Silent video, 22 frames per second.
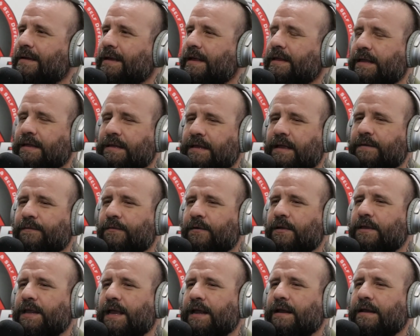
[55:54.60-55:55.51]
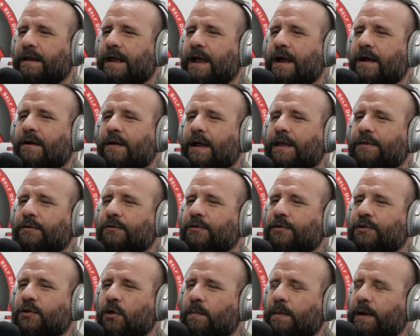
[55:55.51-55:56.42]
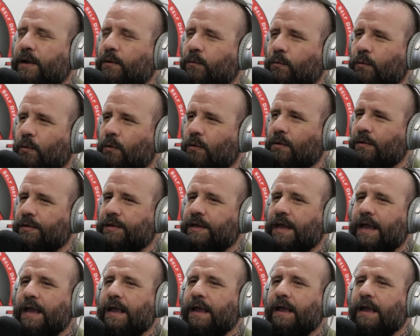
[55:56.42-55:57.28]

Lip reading: It's a different thing now, and there's so many rules.